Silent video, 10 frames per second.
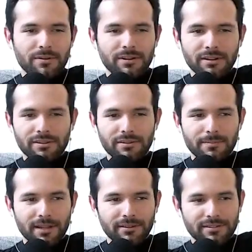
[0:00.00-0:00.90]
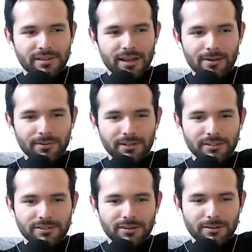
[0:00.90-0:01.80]
nothing about this guy when he's
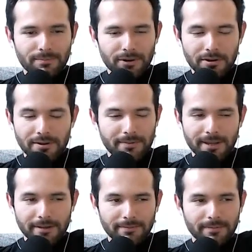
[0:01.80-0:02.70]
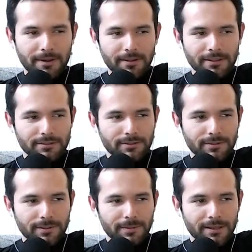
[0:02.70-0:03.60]
turning pro, and I'm like, oh, that's cool.
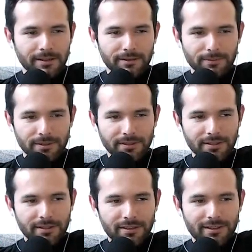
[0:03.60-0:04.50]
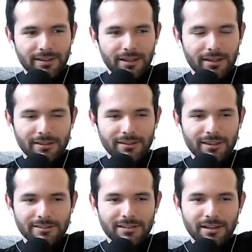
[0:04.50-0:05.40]
They made another one.
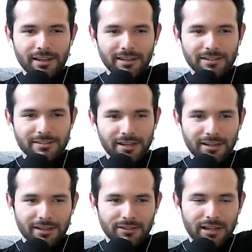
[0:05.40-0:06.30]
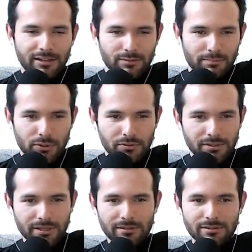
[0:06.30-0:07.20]
It's not like he's like a Dennis
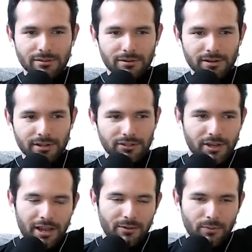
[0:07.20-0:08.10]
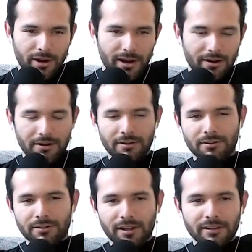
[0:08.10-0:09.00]
Buznitz or a Shad Ware,
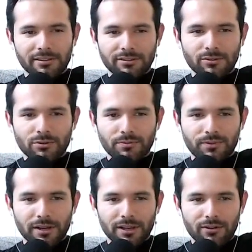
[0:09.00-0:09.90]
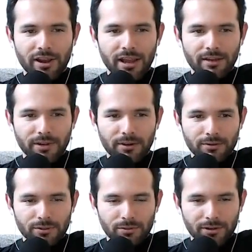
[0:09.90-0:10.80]
or not to toot fucking Grant
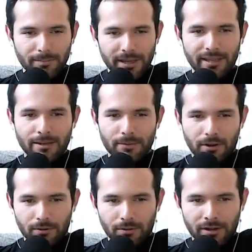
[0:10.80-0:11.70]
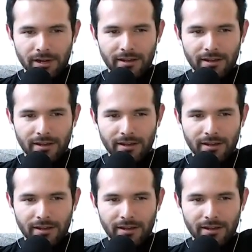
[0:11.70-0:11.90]
Fierro's horn to make him all horny.